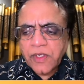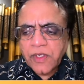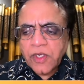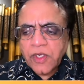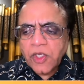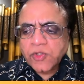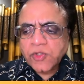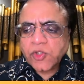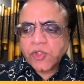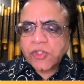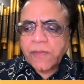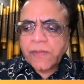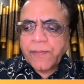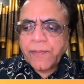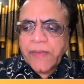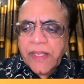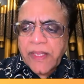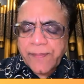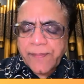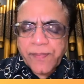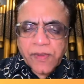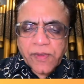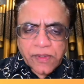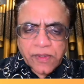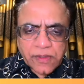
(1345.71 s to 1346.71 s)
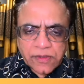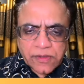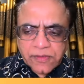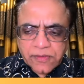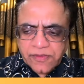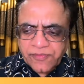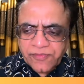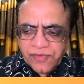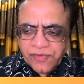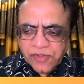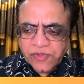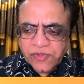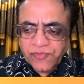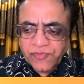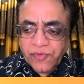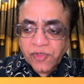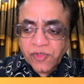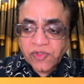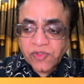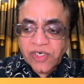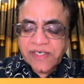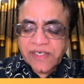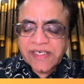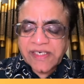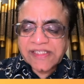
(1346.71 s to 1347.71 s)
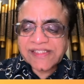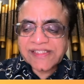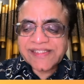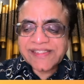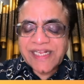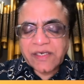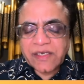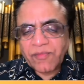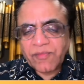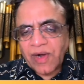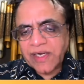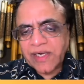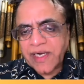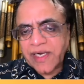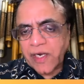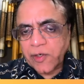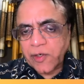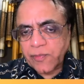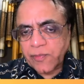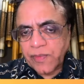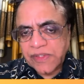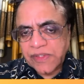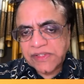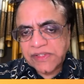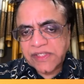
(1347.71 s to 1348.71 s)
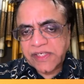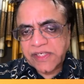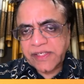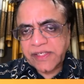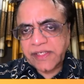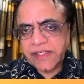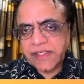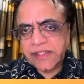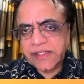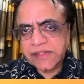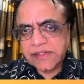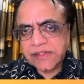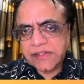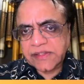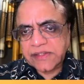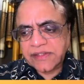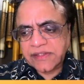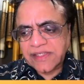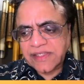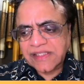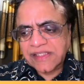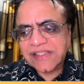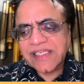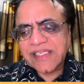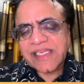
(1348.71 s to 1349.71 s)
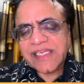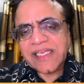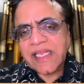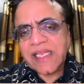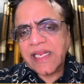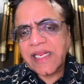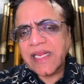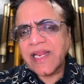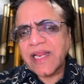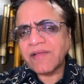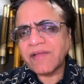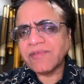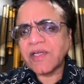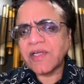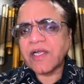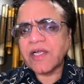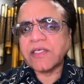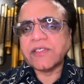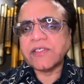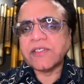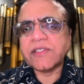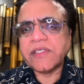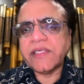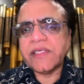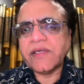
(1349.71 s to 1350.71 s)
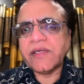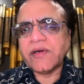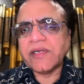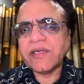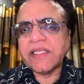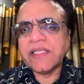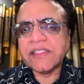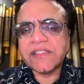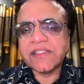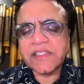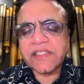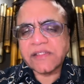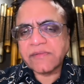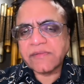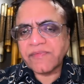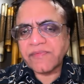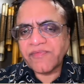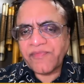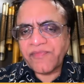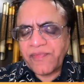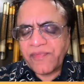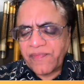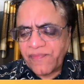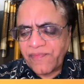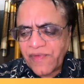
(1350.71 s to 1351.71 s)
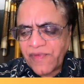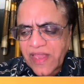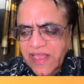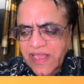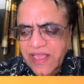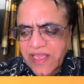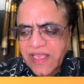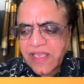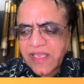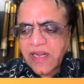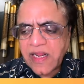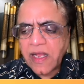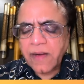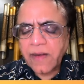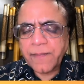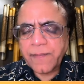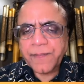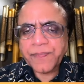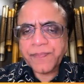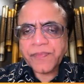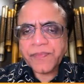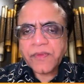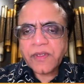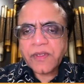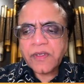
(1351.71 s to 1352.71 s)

So the people, first of all, so understand what kind of person he is. Does he really love the country or he's just faking it up?